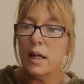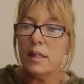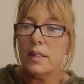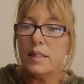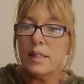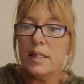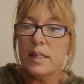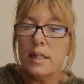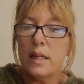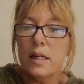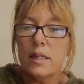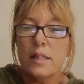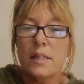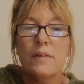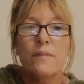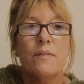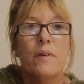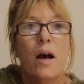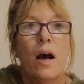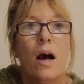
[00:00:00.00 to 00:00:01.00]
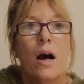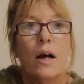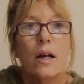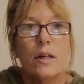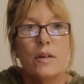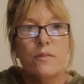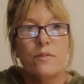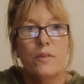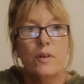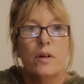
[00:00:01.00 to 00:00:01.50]

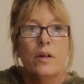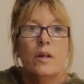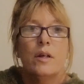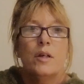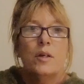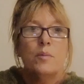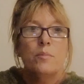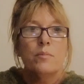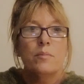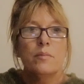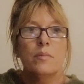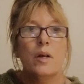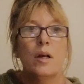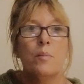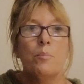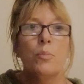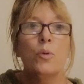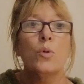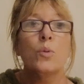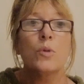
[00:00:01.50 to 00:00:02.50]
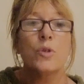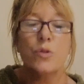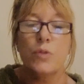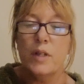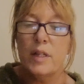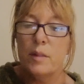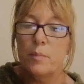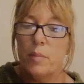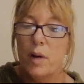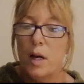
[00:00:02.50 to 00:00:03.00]
1995, a book was
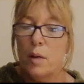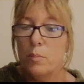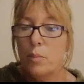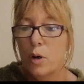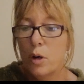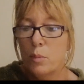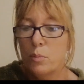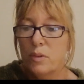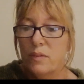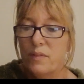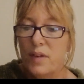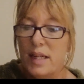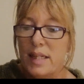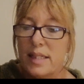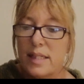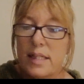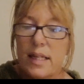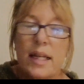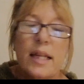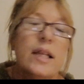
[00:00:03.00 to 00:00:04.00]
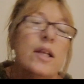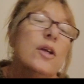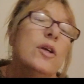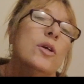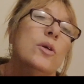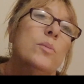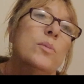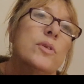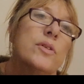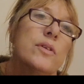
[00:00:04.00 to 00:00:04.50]
written by Barbara Vesey,
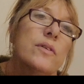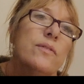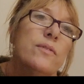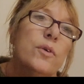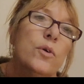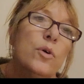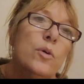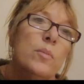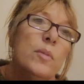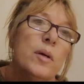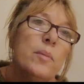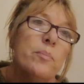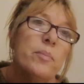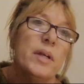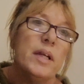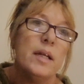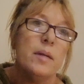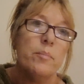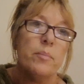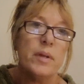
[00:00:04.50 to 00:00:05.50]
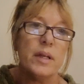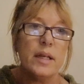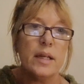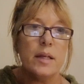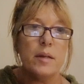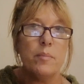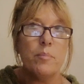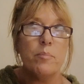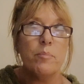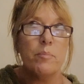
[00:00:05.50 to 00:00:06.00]
who was a former
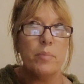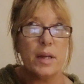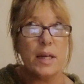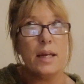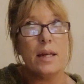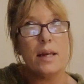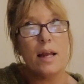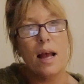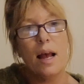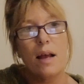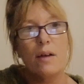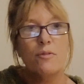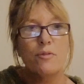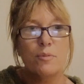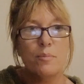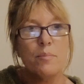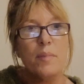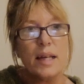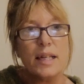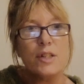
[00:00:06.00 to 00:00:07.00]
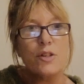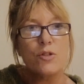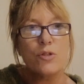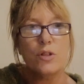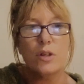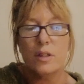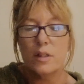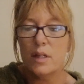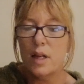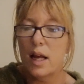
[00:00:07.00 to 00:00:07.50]
BBBF
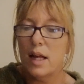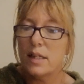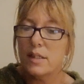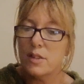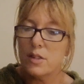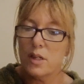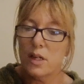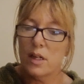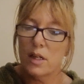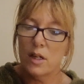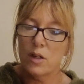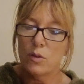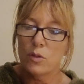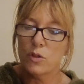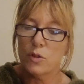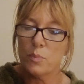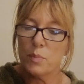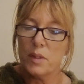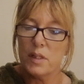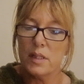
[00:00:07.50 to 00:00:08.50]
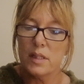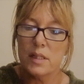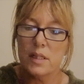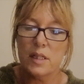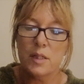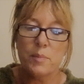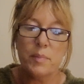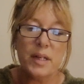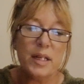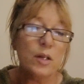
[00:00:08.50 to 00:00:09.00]
matron, and her husband
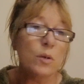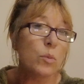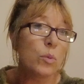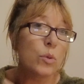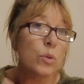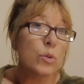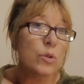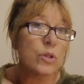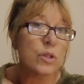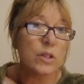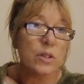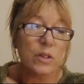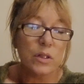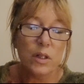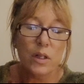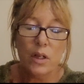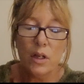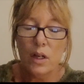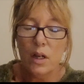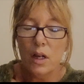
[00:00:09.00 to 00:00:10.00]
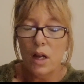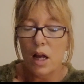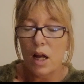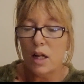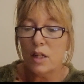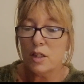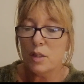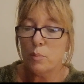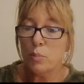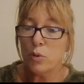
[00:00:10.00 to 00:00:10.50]
had been a warden.
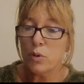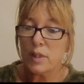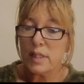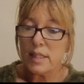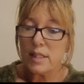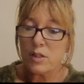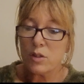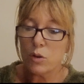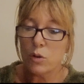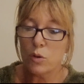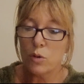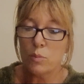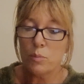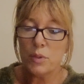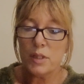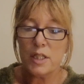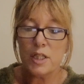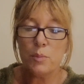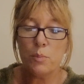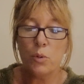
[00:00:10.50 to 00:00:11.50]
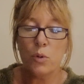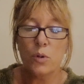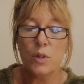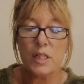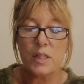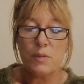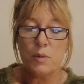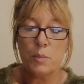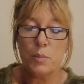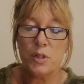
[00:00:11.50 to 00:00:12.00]
And the book is called British
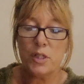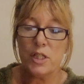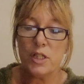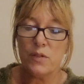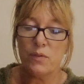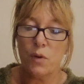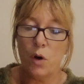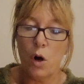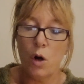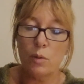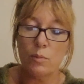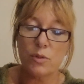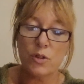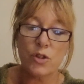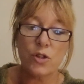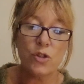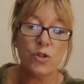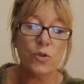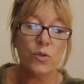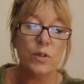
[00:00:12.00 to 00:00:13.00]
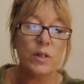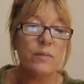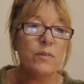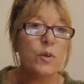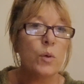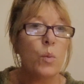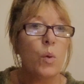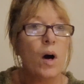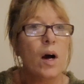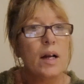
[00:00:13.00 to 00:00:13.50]
Boys for British Farms, the story of
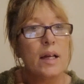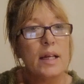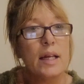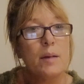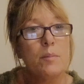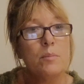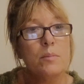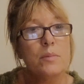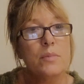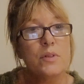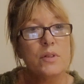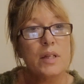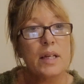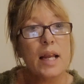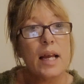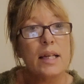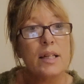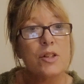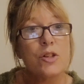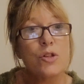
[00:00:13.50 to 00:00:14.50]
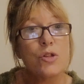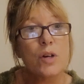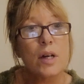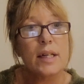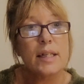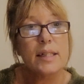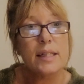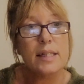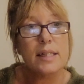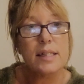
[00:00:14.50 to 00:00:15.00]
the YMCA's
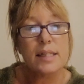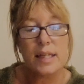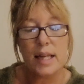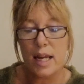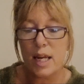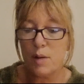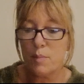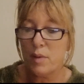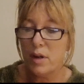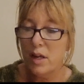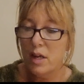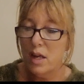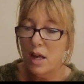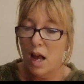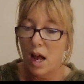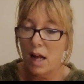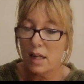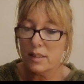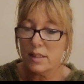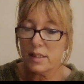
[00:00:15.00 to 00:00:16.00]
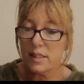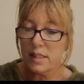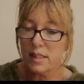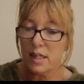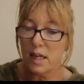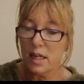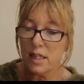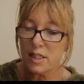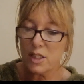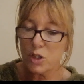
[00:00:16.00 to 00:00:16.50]
training scheme. And there's a
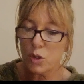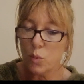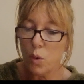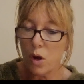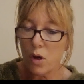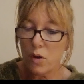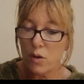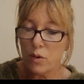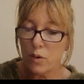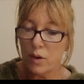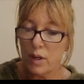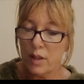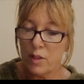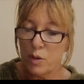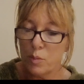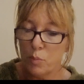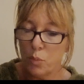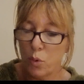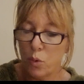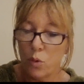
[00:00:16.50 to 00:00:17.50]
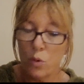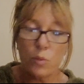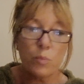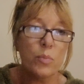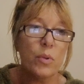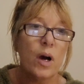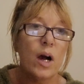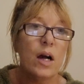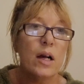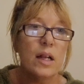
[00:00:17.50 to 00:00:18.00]
nice quote in the
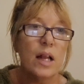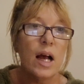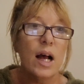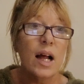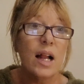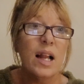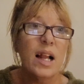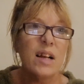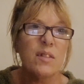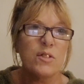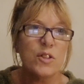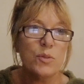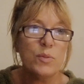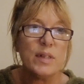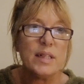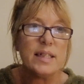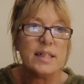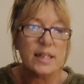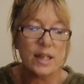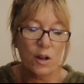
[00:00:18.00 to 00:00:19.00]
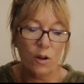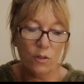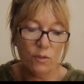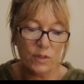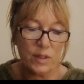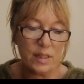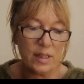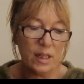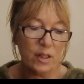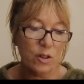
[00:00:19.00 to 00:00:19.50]
book, but I'll have to read it,
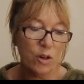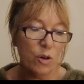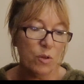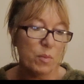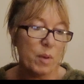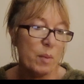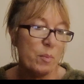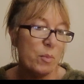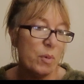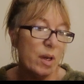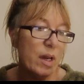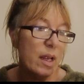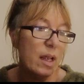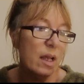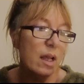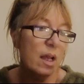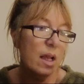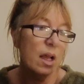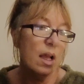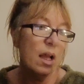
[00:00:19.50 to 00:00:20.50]
obviously I can't remember it.